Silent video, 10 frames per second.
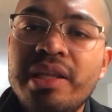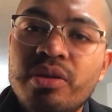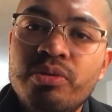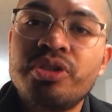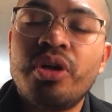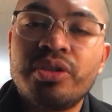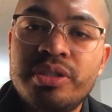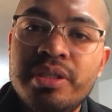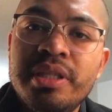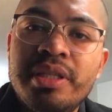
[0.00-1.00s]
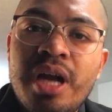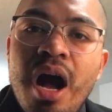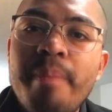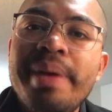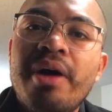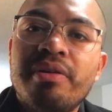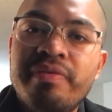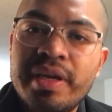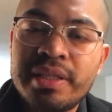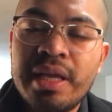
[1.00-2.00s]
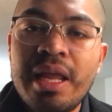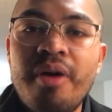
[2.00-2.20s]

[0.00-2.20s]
getting the results, the compound effect,